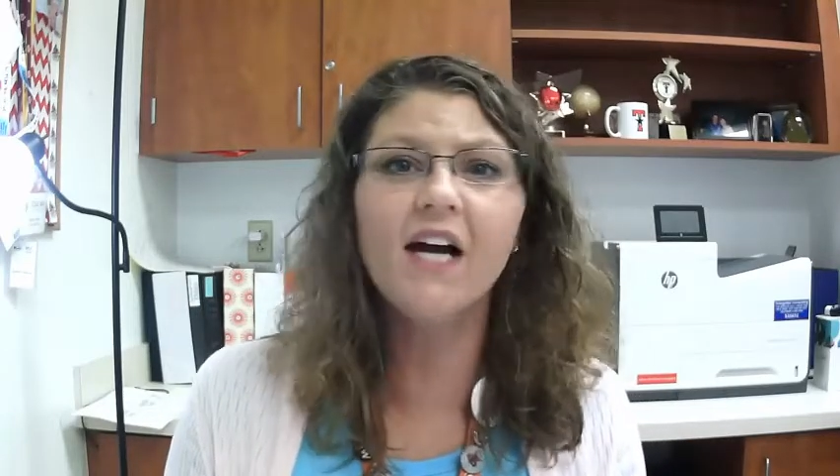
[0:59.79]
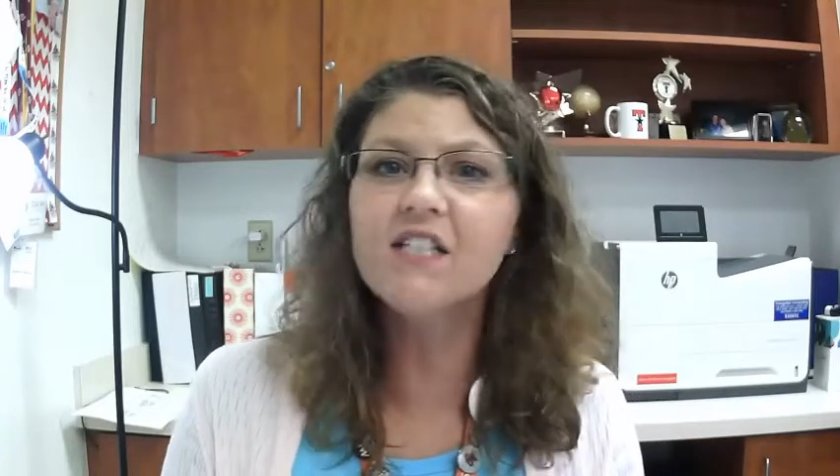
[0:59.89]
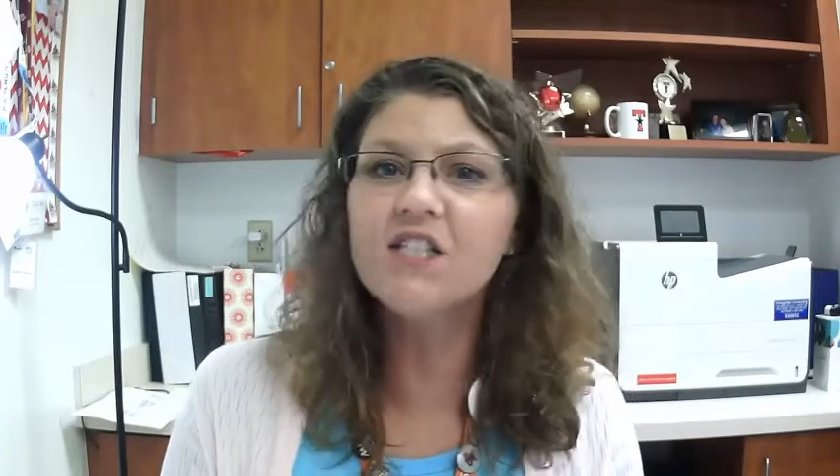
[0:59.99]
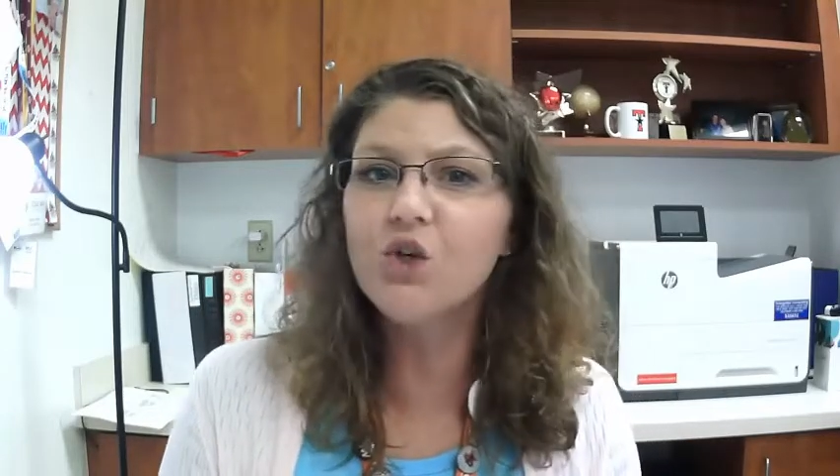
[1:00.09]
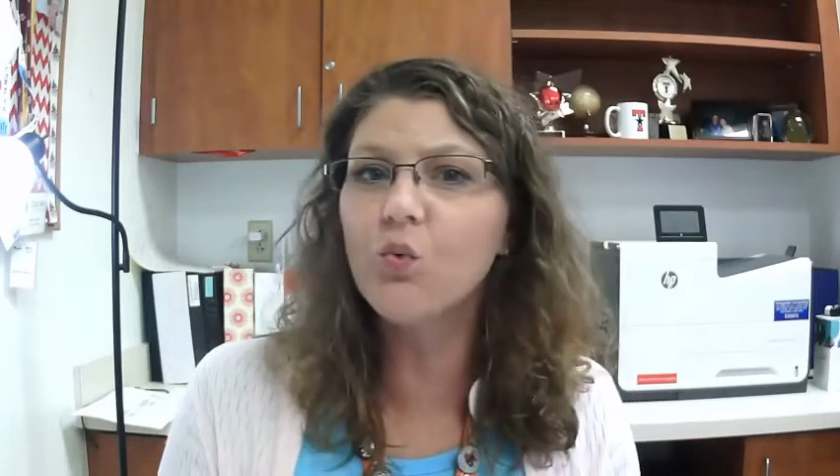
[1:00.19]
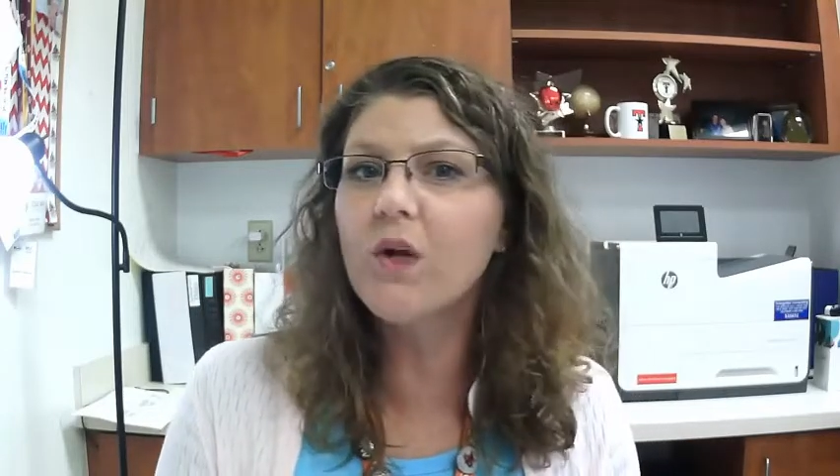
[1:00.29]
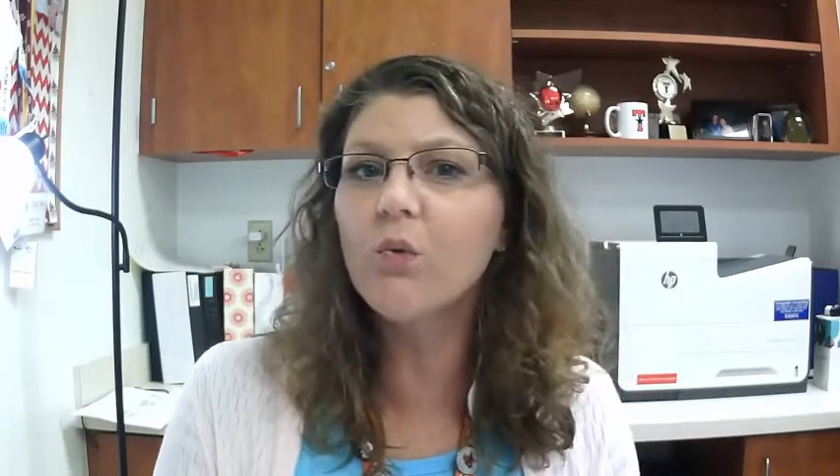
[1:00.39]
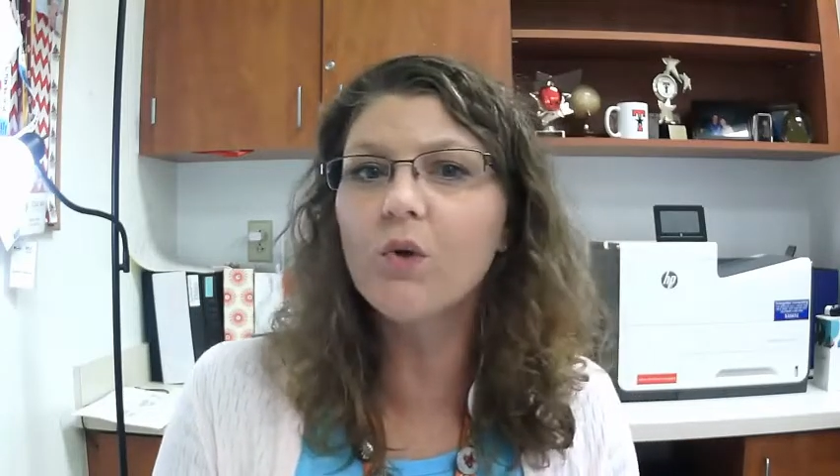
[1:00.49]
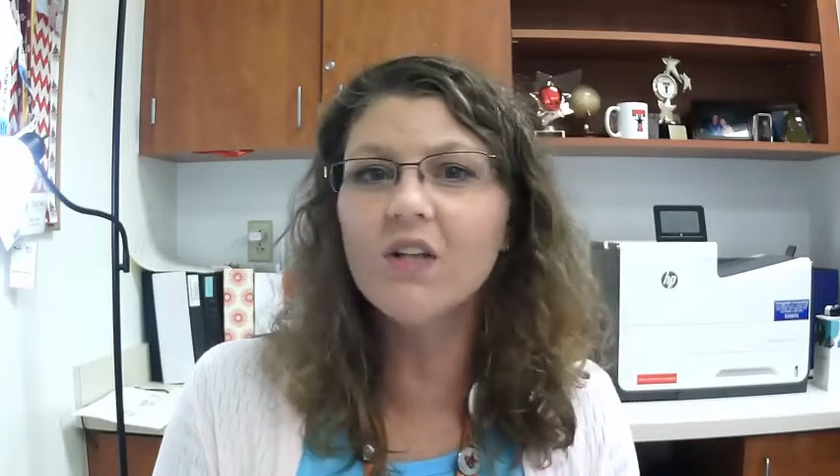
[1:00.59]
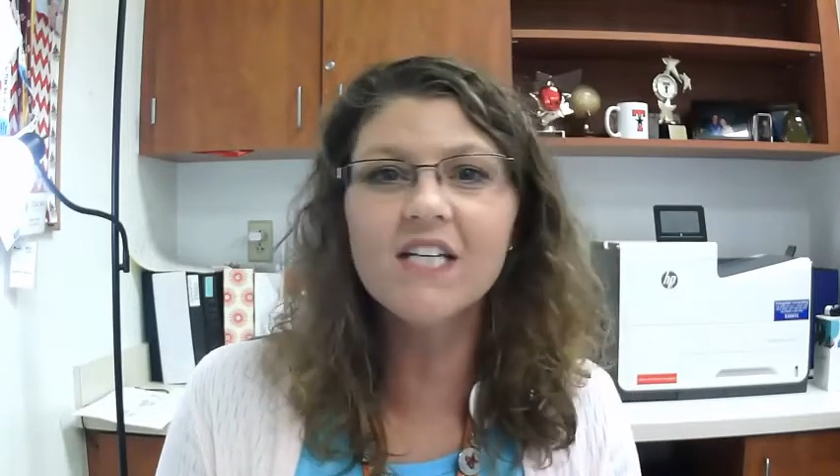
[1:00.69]
until we
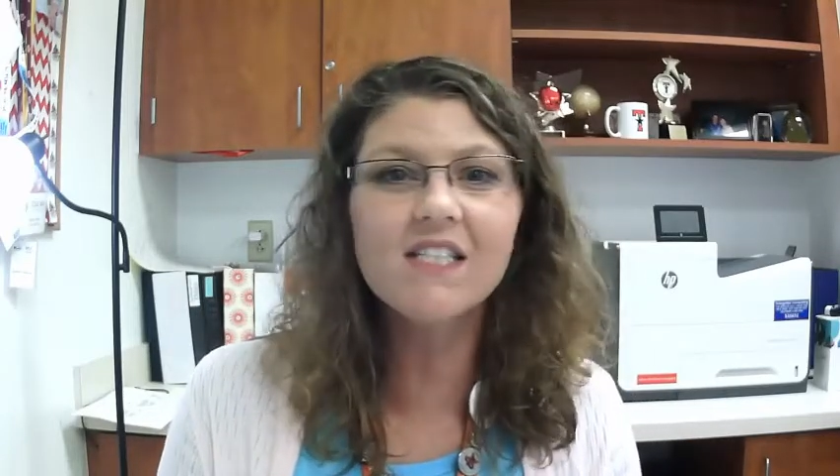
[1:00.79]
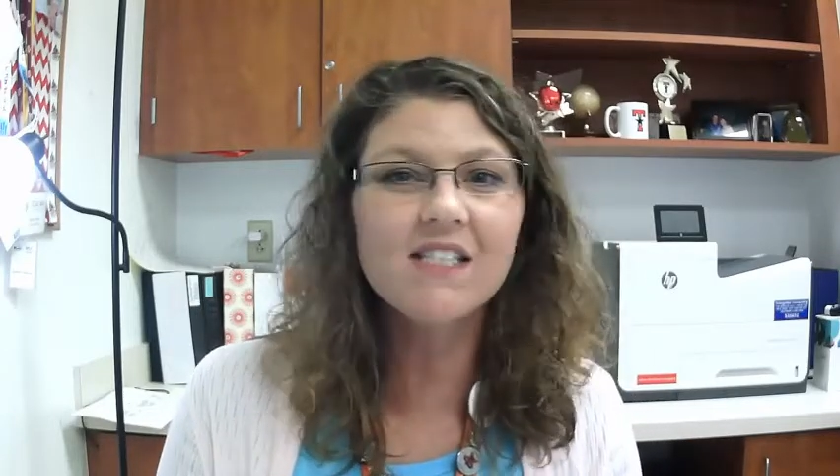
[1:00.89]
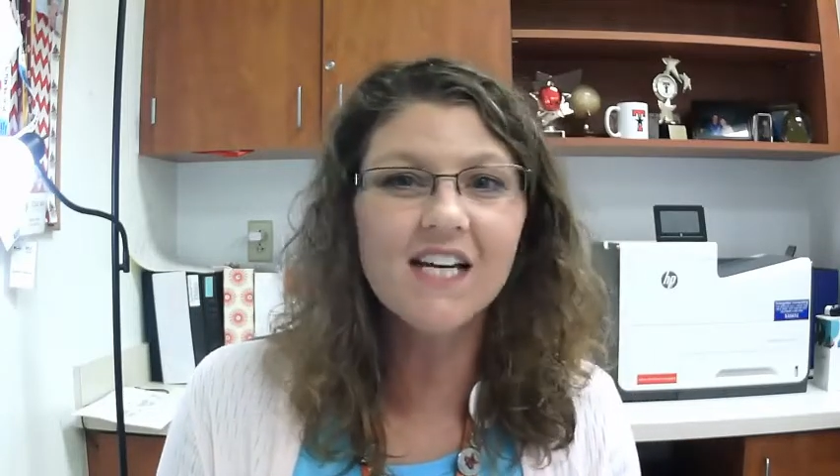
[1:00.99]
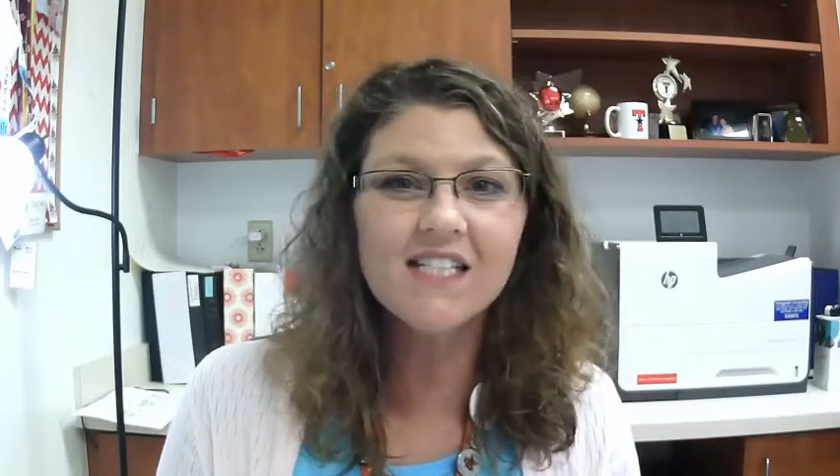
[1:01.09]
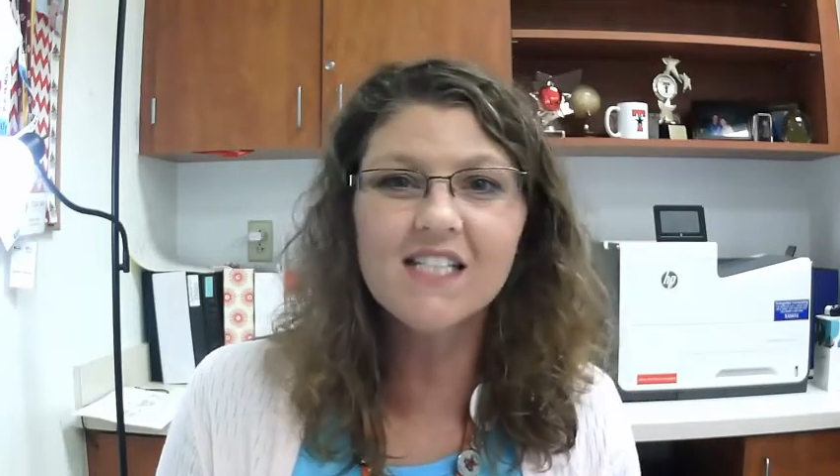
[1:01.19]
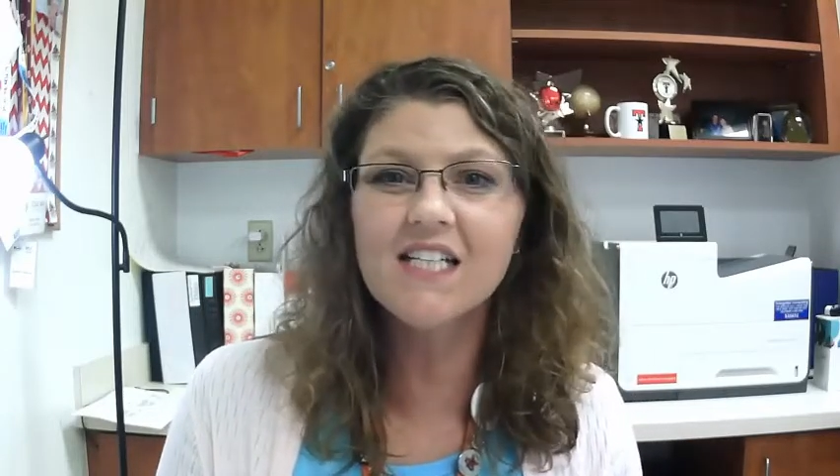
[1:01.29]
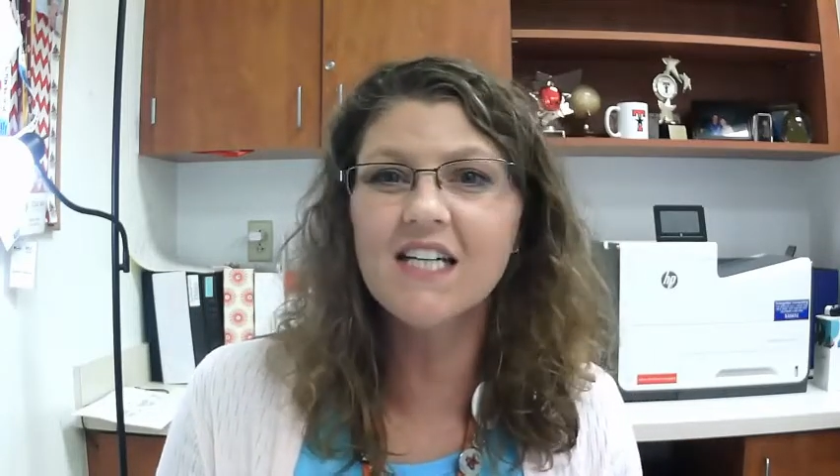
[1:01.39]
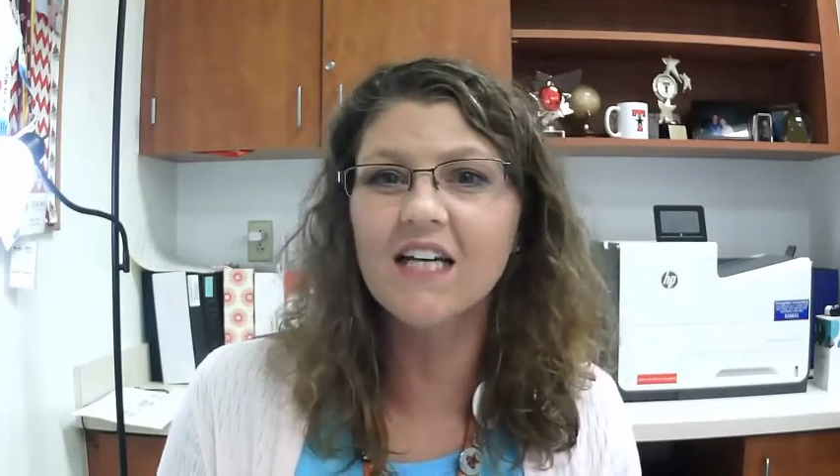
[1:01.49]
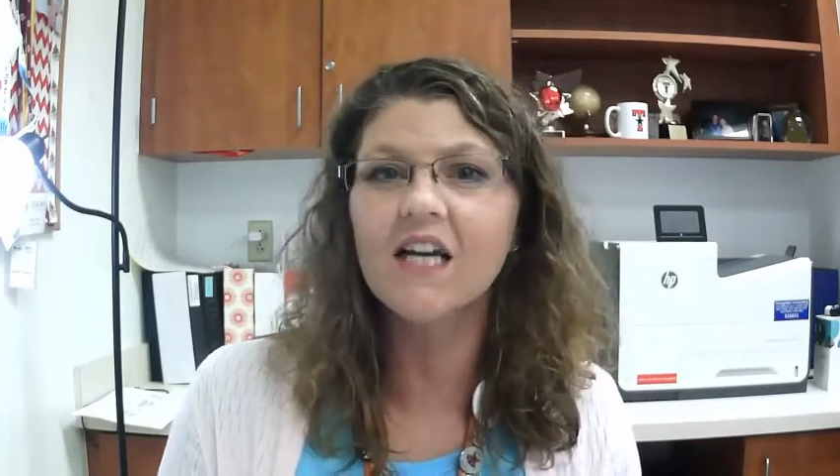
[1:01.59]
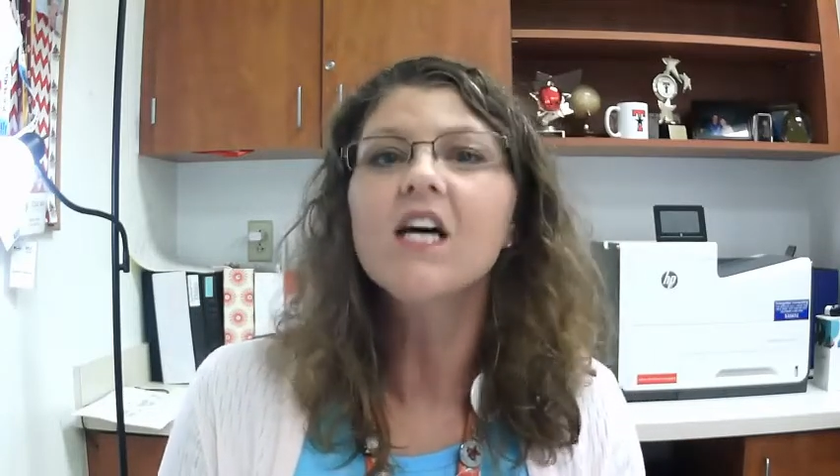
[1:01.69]
release
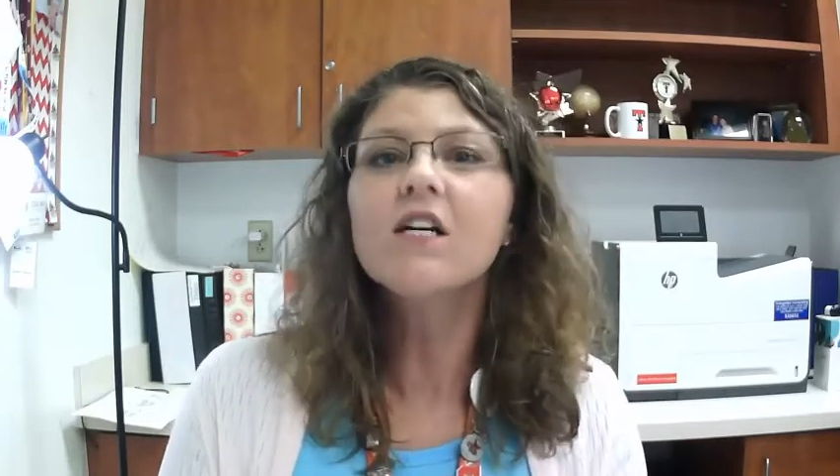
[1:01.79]
testing.